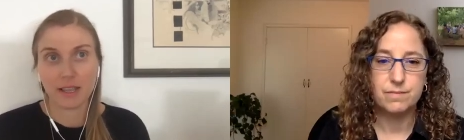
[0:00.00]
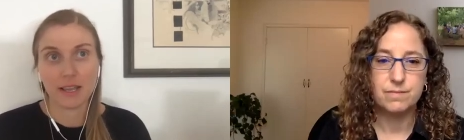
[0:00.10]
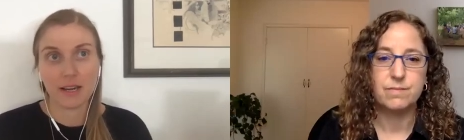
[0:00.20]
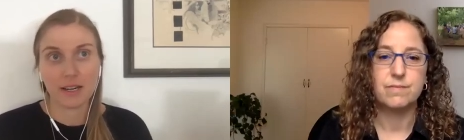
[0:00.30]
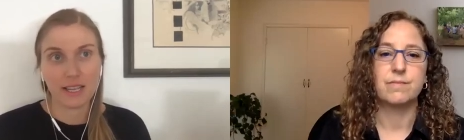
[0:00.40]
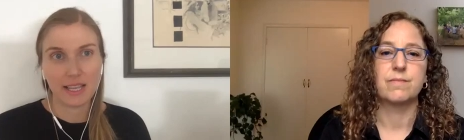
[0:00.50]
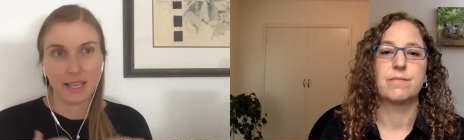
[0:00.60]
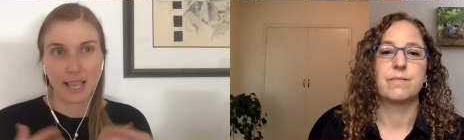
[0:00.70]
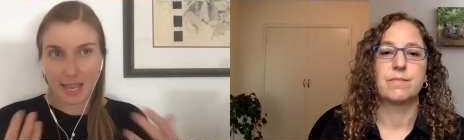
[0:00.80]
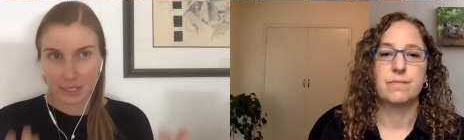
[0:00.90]
Speaker 1: and
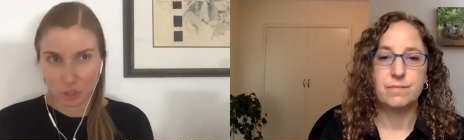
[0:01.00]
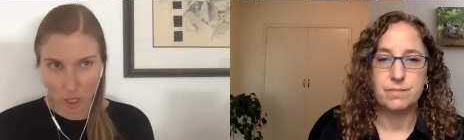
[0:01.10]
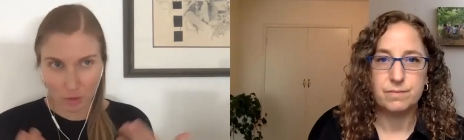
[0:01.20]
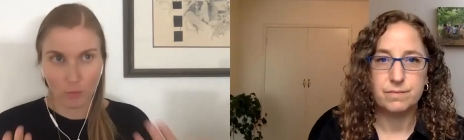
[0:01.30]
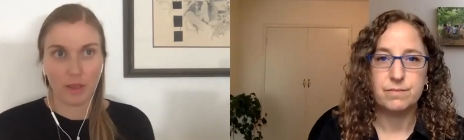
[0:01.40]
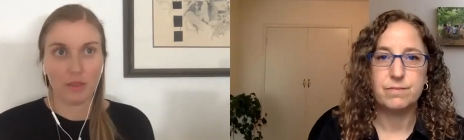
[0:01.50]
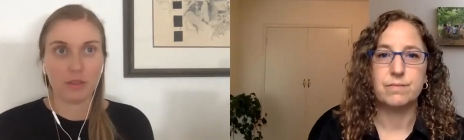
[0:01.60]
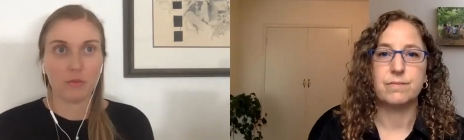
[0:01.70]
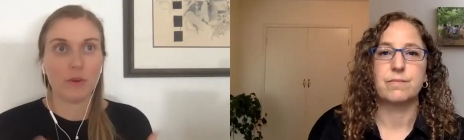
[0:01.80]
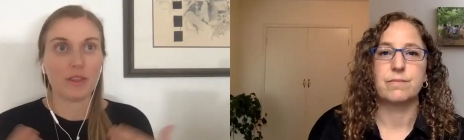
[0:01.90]
engaging with
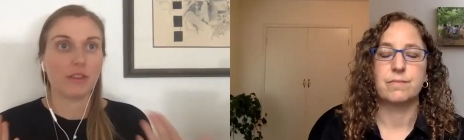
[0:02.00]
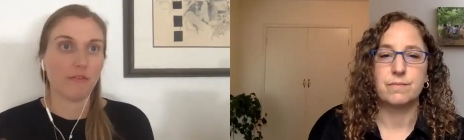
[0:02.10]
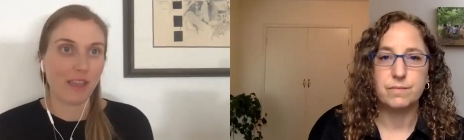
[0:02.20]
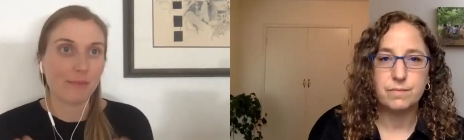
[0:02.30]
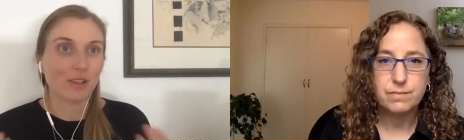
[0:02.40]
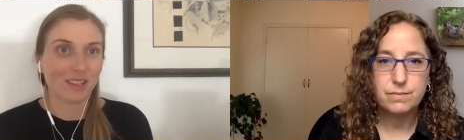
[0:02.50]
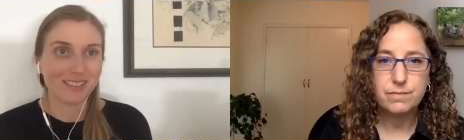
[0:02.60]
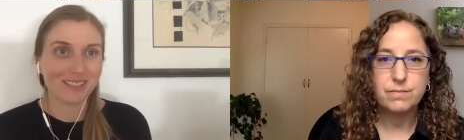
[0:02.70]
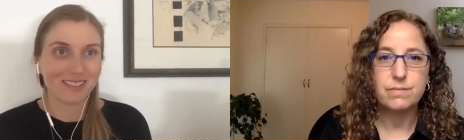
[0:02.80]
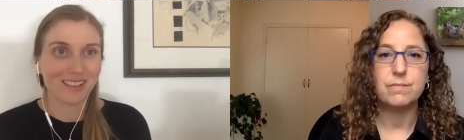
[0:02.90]
with the
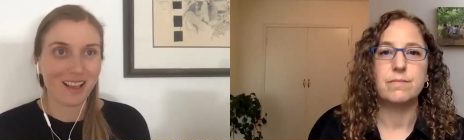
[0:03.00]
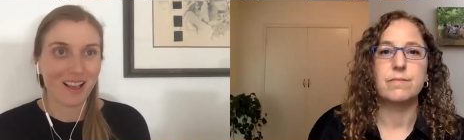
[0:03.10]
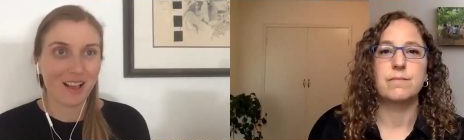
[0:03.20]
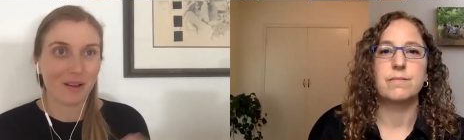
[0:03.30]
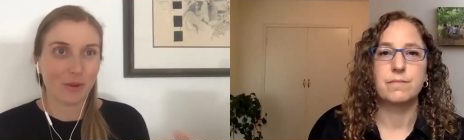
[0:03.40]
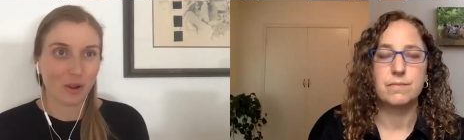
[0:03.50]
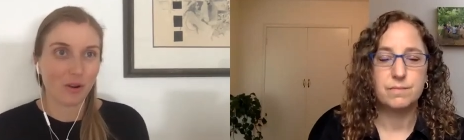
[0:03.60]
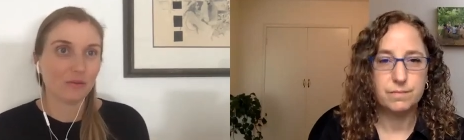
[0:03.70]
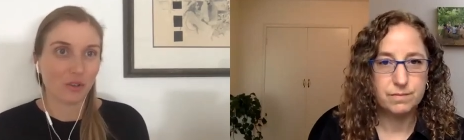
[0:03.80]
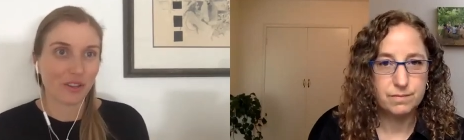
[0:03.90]
families um,
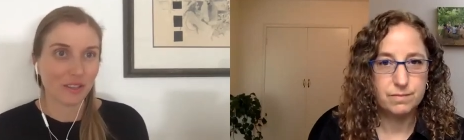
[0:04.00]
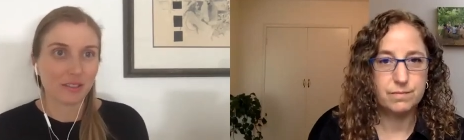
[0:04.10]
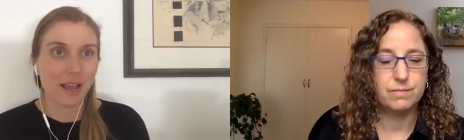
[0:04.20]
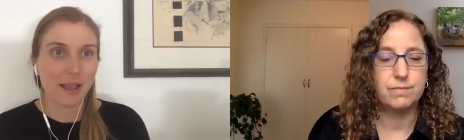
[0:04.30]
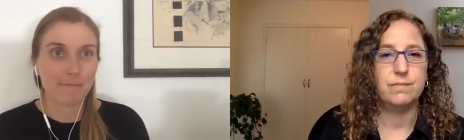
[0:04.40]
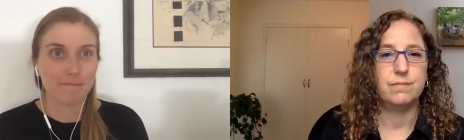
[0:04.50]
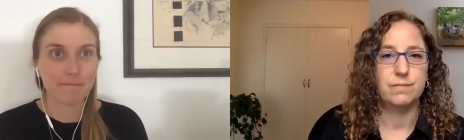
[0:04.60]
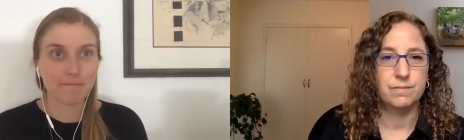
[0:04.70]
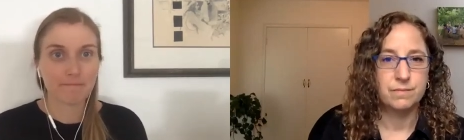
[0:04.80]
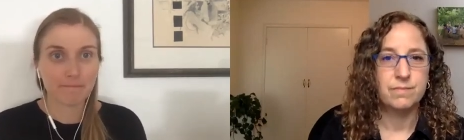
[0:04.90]
during this time?
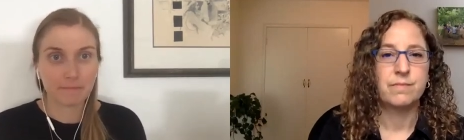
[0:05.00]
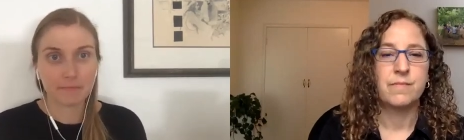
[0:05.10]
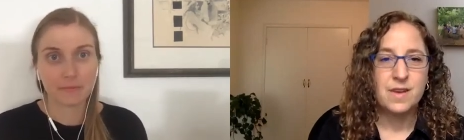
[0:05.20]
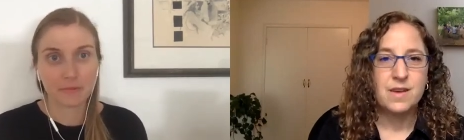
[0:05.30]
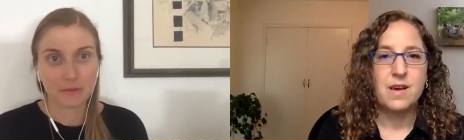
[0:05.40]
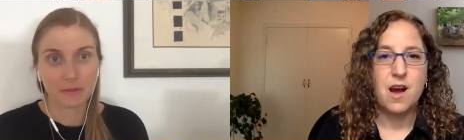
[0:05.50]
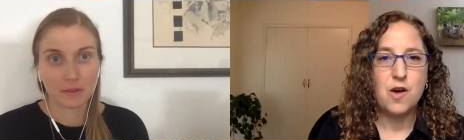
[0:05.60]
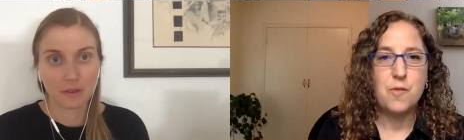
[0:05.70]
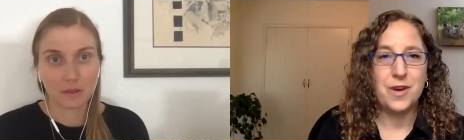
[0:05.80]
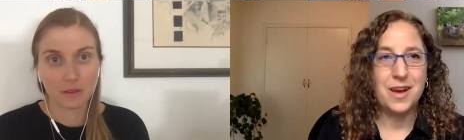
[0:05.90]

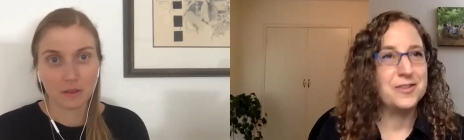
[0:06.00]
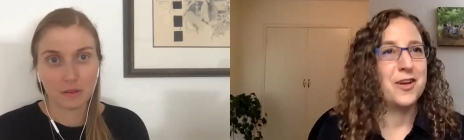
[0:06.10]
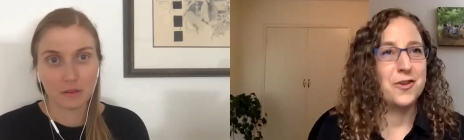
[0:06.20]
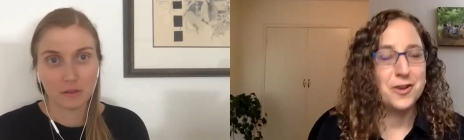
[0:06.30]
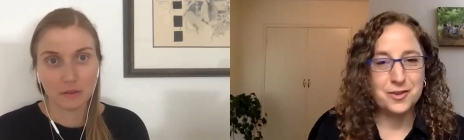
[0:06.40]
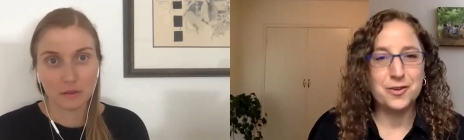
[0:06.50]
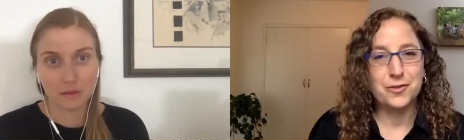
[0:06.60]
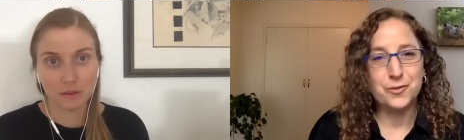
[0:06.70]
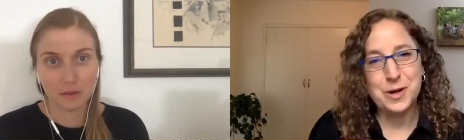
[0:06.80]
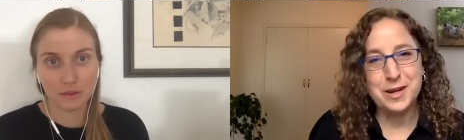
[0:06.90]
Speaker 2: Um, we have another
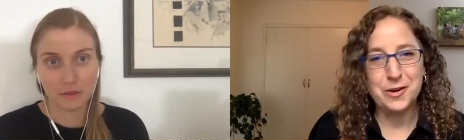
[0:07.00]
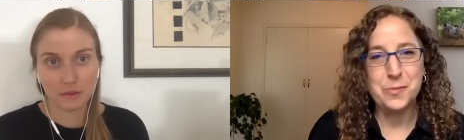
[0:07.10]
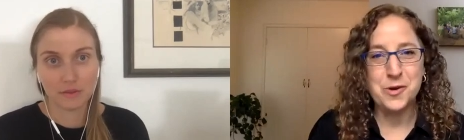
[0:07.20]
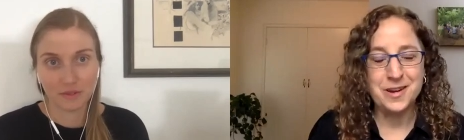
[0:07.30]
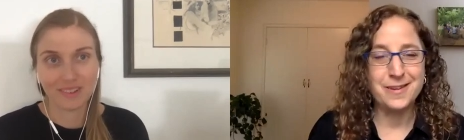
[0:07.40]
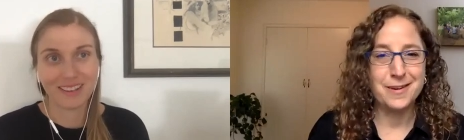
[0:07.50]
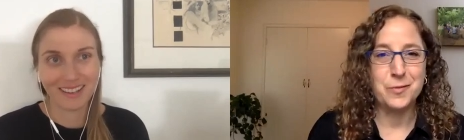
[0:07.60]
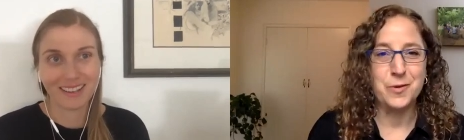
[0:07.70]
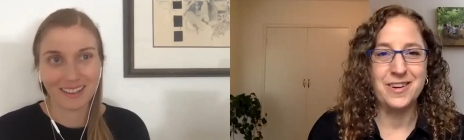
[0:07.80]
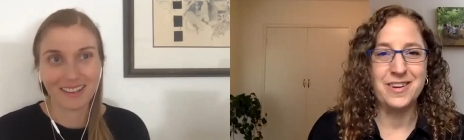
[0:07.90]
working group working on
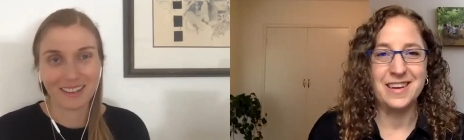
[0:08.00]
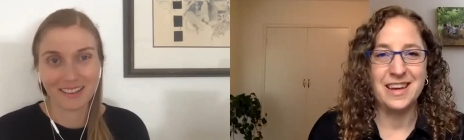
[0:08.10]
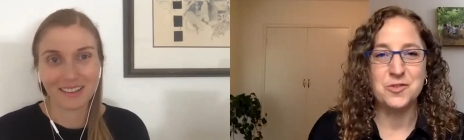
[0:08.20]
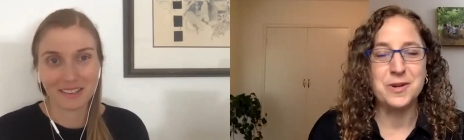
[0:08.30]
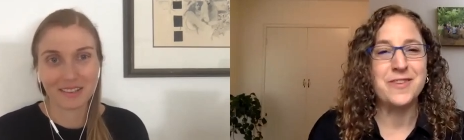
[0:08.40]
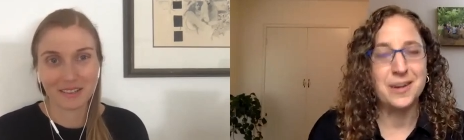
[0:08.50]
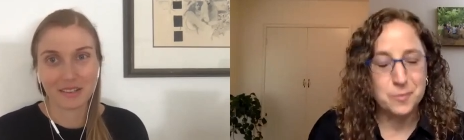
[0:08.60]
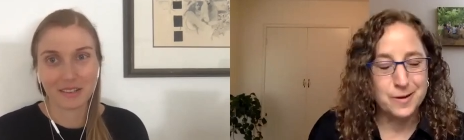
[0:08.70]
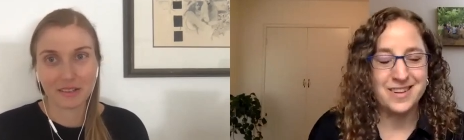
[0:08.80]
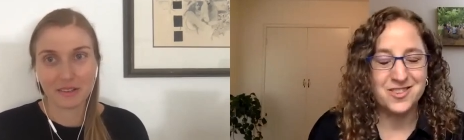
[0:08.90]
community yeah. engagement
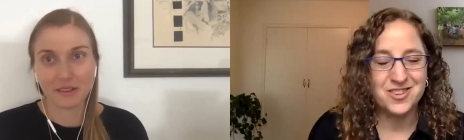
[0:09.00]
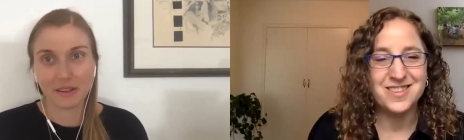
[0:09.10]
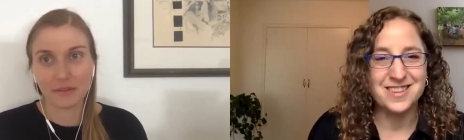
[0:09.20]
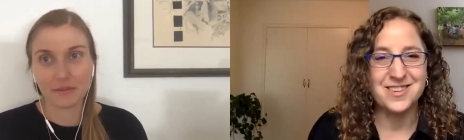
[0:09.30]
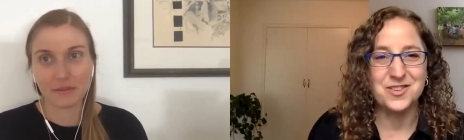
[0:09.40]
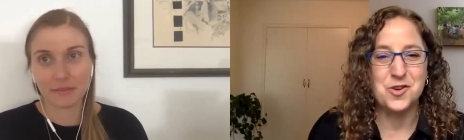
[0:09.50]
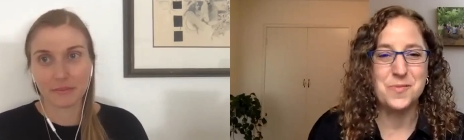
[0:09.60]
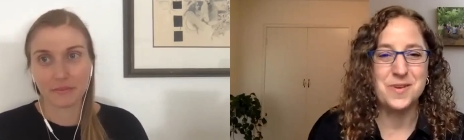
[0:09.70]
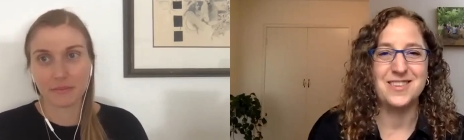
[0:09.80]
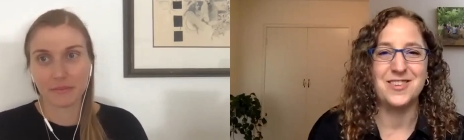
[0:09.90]
recommendations, yeah. and those will
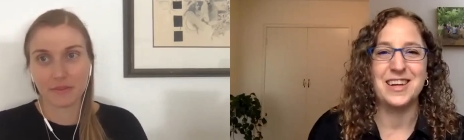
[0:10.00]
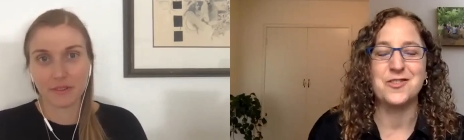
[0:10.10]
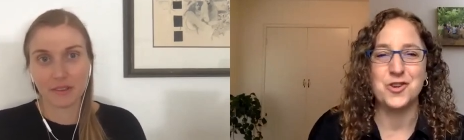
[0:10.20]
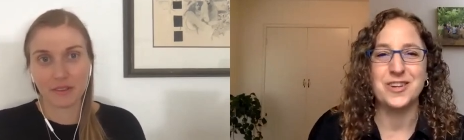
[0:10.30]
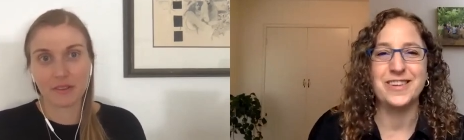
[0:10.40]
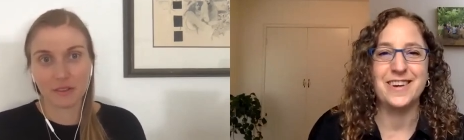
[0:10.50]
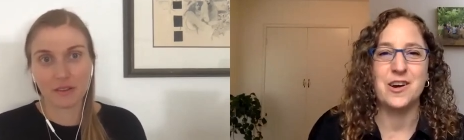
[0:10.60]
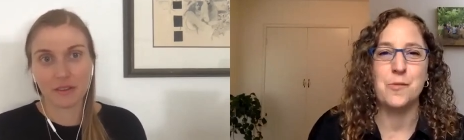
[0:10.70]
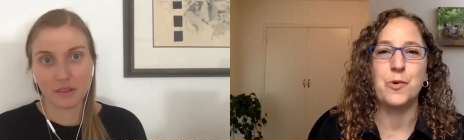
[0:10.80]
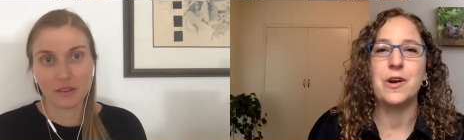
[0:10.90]
be online shortly.
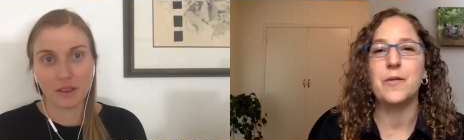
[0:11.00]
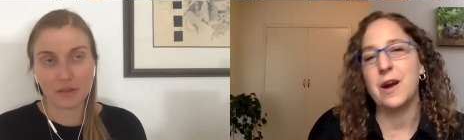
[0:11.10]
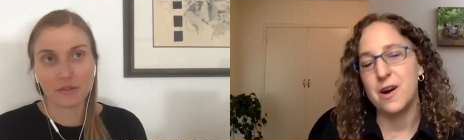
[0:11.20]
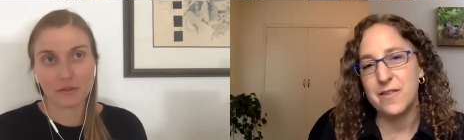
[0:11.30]
Um, we're, yeah. we are